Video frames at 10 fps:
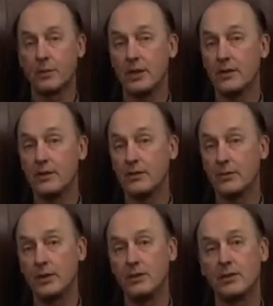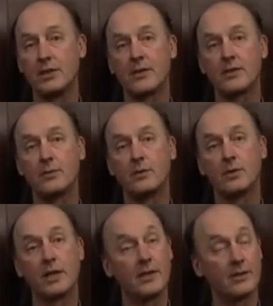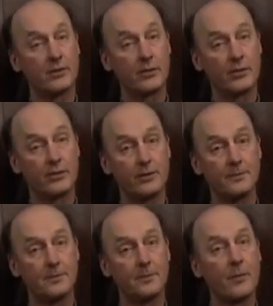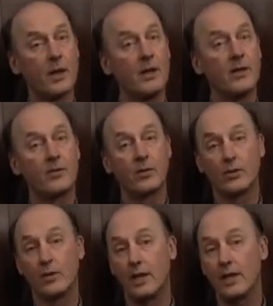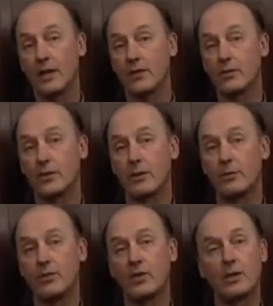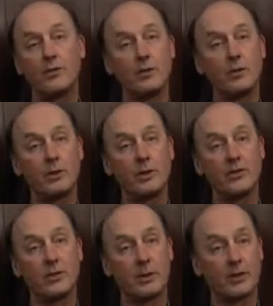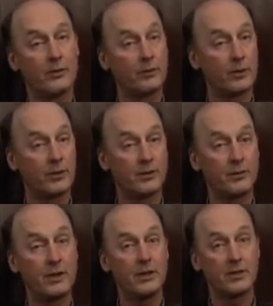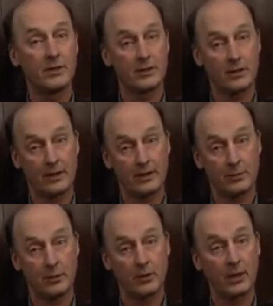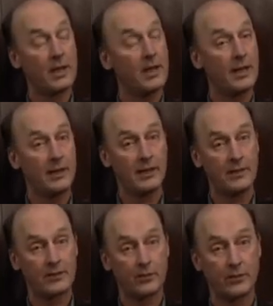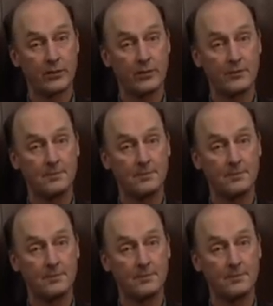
printed Swedish chess book and its author. So today I thought I would say a few words about the first Finnish chess book and its author.